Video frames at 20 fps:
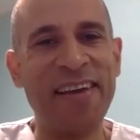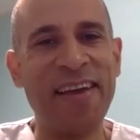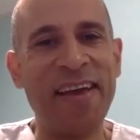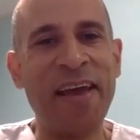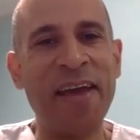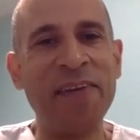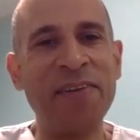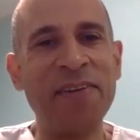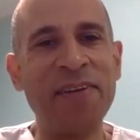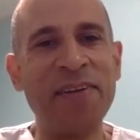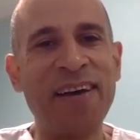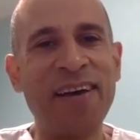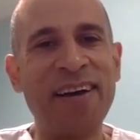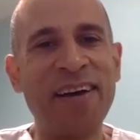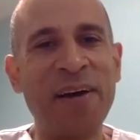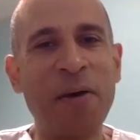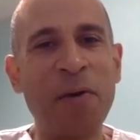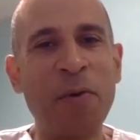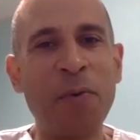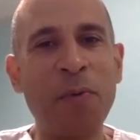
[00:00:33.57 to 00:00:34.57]
And
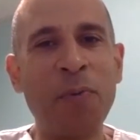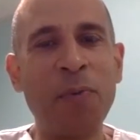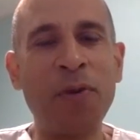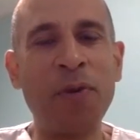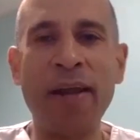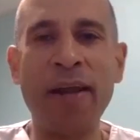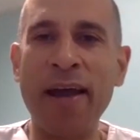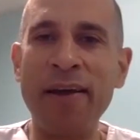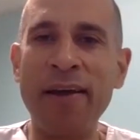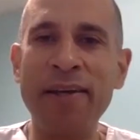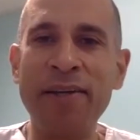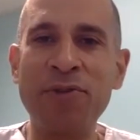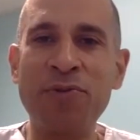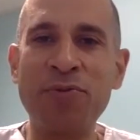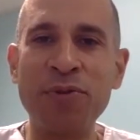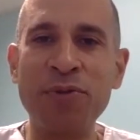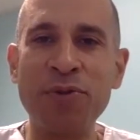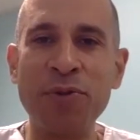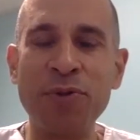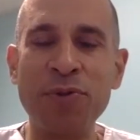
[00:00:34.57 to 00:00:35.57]
we're gonna
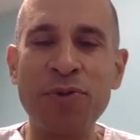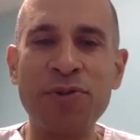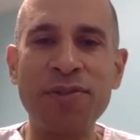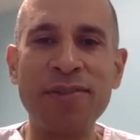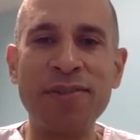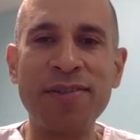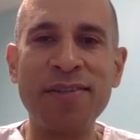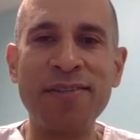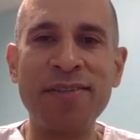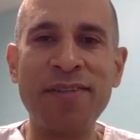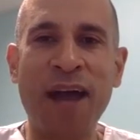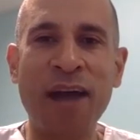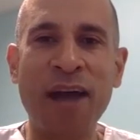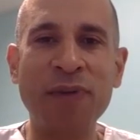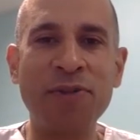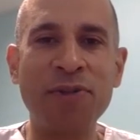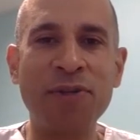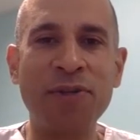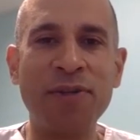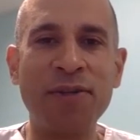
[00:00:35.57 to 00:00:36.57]
introduce
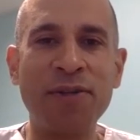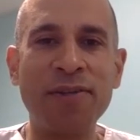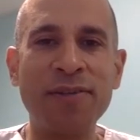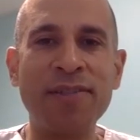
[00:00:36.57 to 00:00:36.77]
Dr.